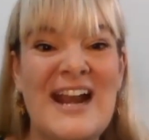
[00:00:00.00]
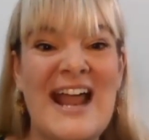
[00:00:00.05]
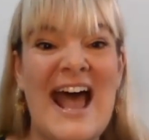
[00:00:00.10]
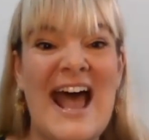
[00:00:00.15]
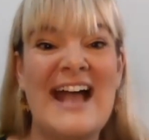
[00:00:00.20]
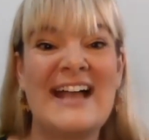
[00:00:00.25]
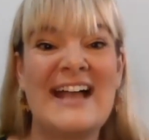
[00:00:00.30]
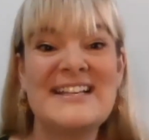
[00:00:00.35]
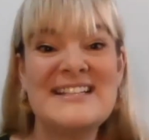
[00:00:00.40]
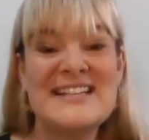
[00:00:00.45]
on
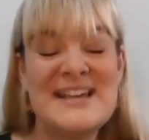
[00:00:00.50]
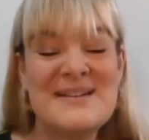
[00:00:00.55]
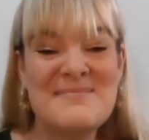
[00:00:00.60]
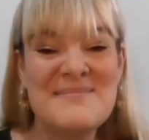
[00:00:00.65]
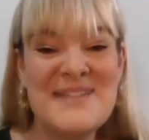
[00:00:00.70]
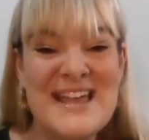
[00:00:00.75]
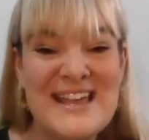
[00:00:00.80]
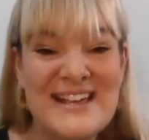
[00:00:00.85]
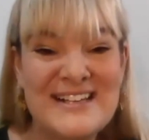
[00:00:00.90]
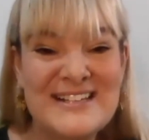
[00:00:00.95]

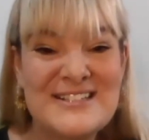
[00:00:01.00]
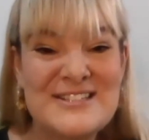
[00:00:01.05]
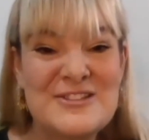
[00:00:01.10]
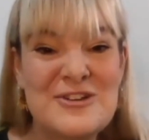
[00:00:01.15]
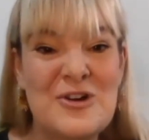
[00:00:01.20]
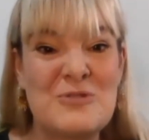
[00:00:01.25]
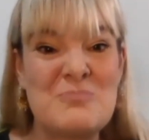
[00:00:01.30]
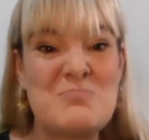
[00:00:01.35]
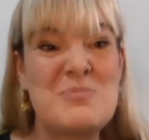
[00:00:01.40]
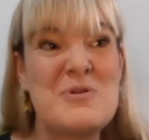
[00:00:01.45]
academics,
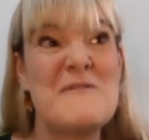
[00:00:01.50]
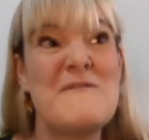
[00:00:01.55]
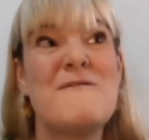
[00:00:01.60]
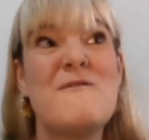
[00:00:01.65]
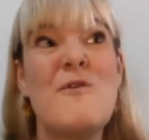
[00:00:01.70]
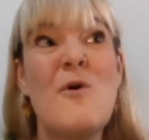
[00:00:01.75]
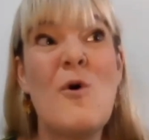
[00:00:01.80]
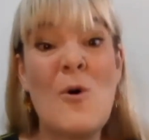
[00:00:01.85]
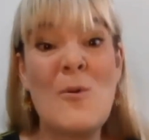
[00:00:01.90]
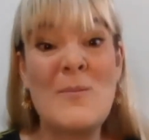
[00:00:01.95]
on
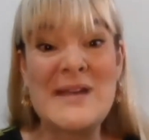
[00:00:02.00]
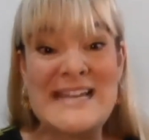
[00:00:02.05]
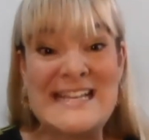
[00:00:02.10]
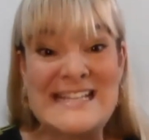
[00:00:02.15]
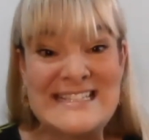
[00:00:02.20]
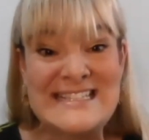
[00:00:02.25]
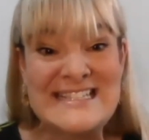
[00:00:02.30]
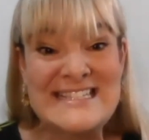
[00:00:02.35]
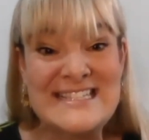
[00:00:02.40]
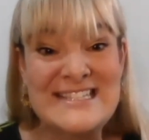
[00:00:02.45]

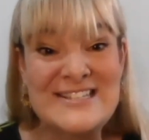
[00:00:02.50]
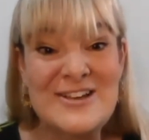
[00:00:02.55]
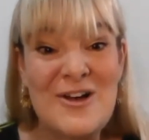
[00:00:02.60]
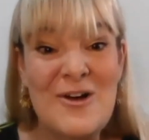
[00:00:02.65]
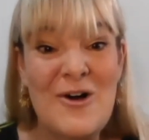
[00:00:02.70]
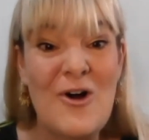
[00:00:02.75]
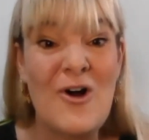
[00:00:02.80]
performance,